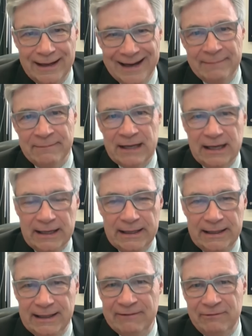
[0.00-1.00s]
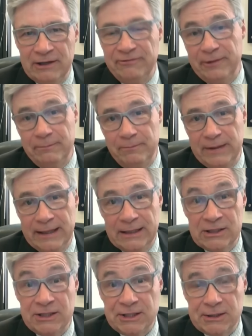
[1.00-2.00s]
amici, even if it
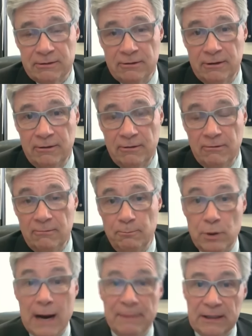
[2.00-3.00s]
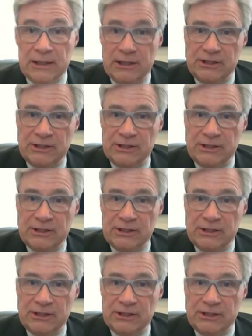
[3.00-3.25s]
means propping the